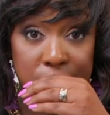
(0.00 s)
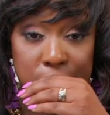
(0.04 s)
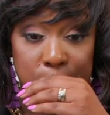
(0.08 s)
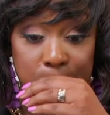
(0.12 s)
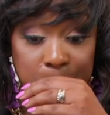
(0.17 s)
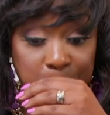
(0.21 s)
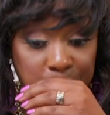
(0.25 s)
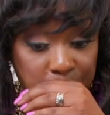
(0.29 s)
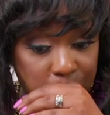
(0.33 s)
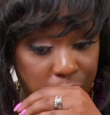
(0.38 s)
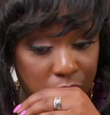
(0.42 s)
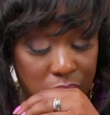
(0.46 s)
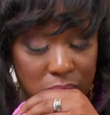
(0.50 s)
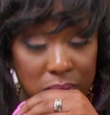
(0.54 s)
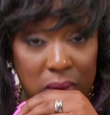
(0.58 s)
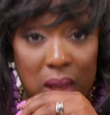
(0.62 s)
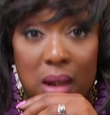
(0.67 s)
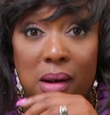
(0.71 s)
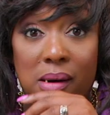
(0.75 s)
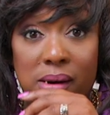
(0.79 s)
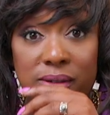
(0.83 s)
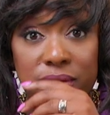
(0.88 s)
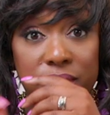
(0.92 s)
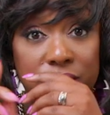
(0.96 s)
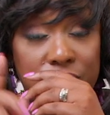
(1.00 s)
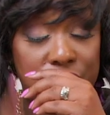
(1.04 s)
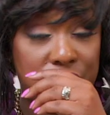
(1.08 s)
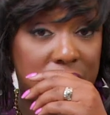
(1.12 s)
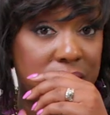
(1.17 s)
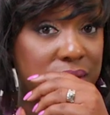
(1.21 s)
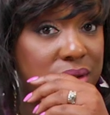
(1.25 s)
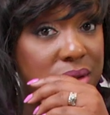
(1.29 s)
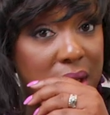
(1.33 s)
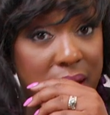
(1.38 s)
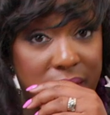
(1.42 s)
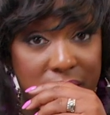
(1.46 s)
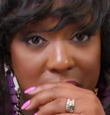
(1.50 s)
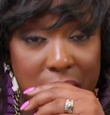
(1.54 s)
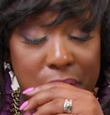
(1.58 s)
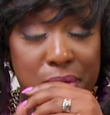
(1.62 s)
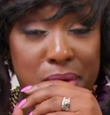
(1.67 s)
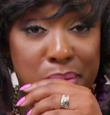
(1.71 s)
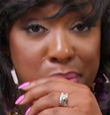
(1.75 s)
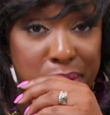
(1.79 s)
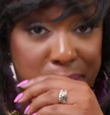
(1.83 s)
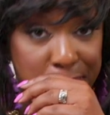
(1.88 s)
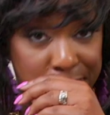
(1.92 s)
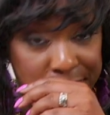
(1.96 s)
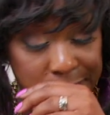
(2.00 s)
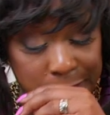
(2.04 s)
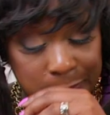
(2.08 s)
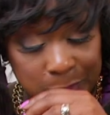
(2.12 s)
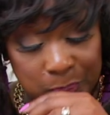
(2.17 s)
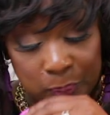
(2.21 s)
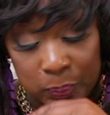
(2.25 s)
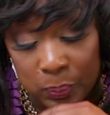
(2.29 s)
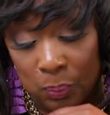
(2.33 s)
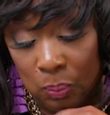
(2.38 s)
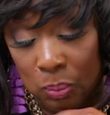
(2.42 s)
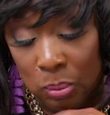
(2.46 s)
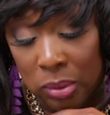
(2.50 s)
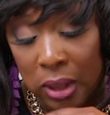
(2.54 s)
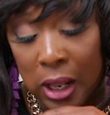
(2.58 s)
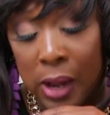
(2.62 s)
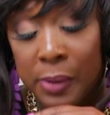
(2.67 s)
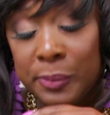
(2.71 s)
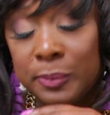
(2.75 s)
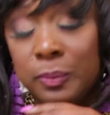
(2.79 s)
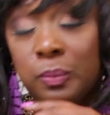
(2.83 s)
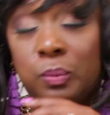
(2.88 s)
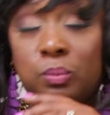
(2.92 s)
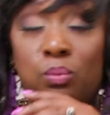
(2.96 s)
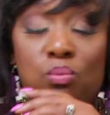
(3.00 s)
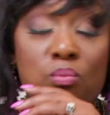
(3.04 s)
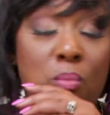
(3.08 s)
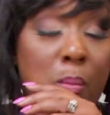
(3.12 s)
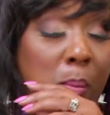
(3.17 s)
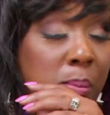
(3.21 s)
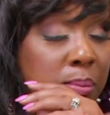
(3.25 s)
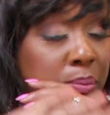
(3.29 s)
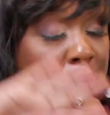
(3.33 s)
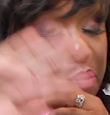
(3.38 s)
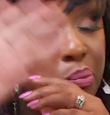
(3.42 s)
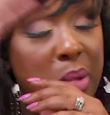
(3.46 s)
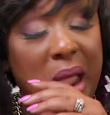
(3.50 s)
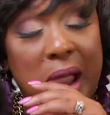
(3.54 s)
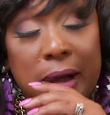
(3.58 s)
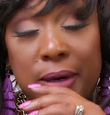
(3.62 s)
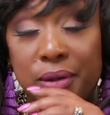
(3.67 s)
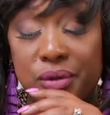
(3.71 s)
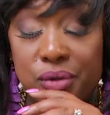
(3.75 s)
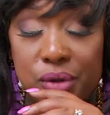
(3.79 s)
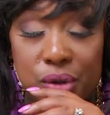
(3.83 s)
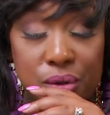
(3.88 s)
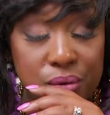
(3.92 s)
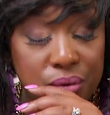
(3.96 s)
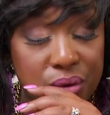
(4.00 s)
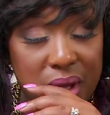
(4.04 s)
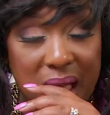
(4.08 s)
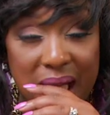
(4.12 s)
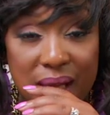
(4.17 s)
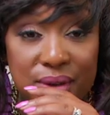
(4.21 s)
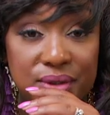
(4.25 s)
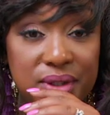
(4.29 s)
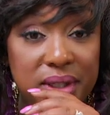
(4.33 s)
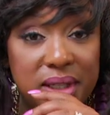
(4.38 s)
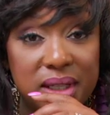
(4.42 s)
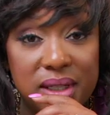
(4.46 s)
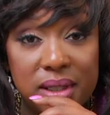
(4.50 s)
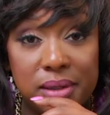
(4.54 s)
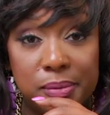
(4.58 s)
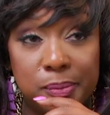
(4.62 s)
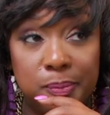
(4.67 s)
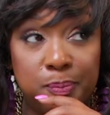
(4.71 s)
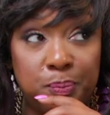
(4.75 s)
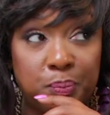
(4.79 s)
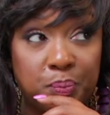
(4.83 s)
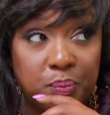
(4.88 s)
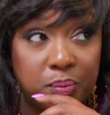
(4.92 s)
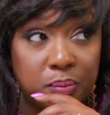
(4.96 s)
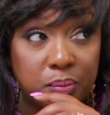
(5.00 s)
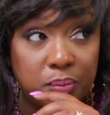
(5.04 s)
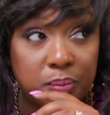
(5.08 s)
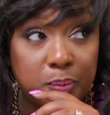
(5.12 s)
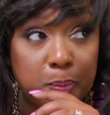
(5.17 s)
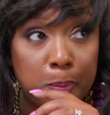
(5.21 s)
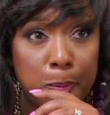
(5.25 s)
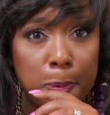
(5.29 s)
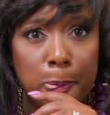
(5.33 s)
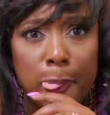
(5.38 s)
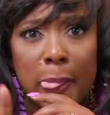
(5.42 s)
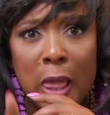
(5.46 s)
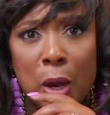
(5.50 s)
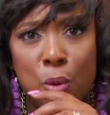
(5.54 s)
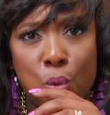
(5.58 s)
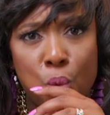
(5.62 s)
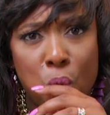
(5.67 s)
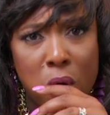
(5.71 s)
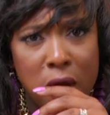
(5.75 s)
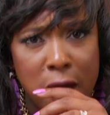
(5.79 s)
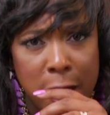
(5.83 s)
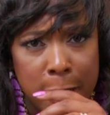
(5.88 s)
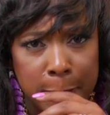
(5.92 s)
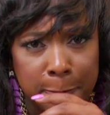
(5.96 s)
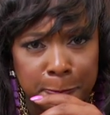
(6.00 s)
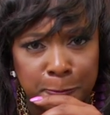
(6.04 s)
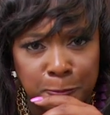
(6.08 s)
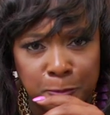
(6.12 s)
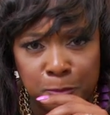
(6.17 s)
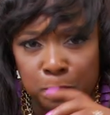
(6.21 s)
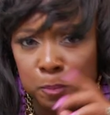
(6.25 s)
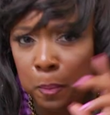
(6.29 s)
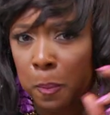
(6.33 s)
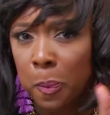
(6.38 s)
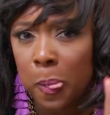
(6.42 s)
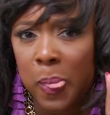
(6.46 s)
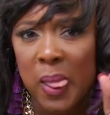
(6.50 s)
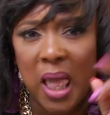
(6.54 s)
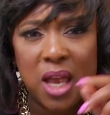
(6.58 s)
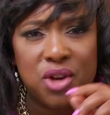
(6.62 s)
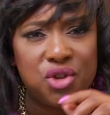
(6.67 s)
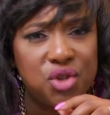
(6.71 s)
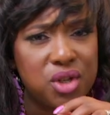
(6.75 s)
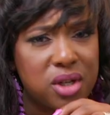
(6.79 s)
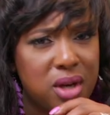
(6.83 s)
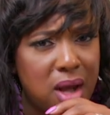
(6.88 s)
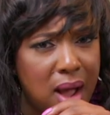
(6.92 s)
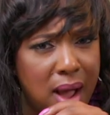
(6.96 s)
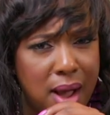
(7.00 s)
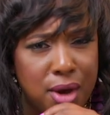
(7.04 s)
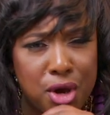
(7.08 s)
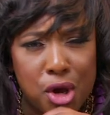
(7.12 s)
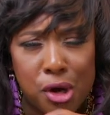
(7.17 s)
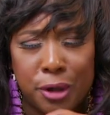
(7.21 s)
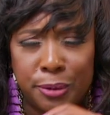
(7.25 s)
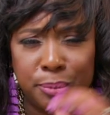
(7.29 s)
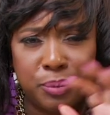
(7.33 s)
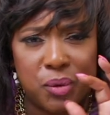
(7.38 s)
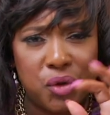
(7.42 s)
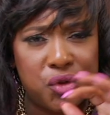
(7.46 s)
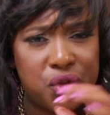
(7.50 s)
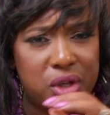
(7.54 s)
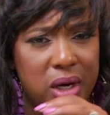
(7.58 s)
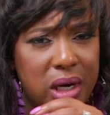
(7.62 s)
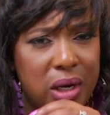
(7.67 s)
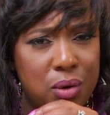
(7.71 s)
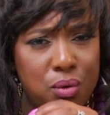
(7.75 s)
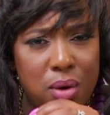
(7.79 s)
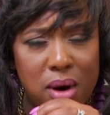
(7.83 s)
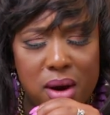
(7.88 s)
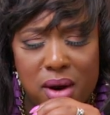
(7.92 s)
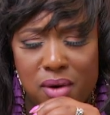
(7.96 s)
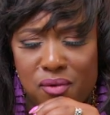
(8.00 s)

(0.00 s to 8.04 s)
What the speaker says: you, it was just like I remember back in 2001 in Chicago in January